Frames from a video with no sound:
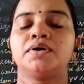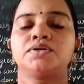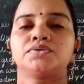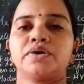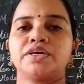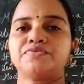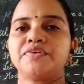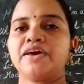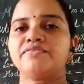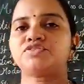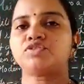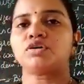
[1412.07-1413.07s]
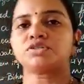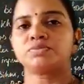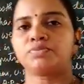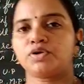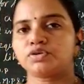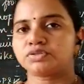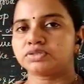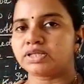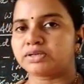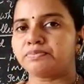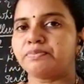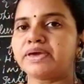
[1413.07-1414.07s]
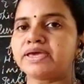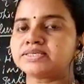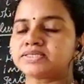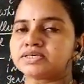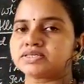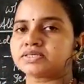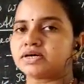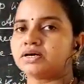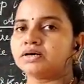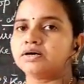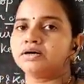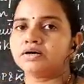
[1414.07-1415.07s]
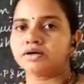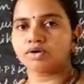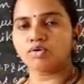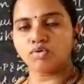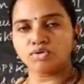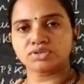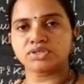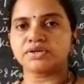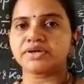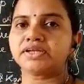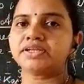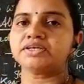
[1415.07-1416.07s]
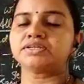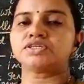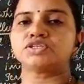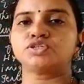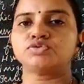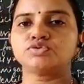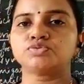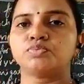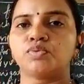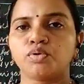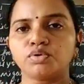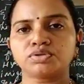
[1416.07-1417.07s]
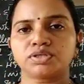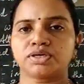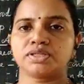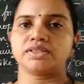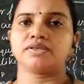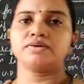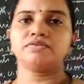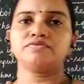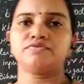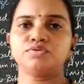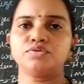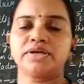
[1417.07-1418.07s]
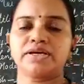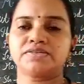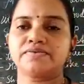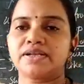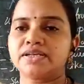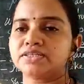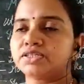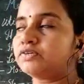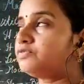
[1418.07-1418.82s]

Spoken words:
So as we have talked about, that maize is a coarse grain. It is used both in the food as well as the